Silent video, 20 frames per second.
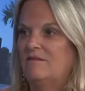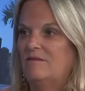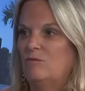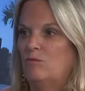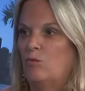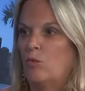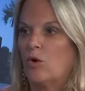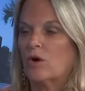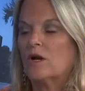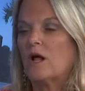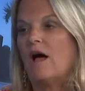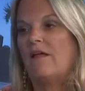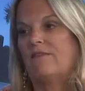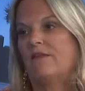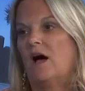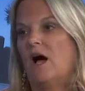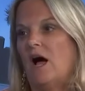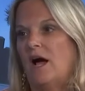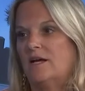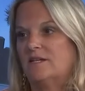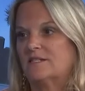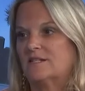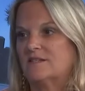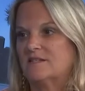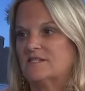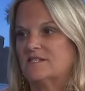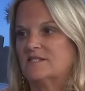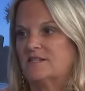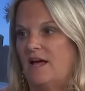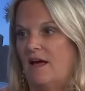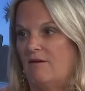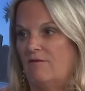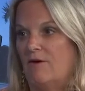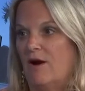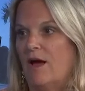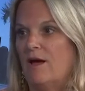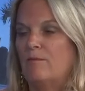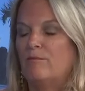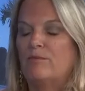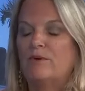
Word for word: we're not the highest in the state, right?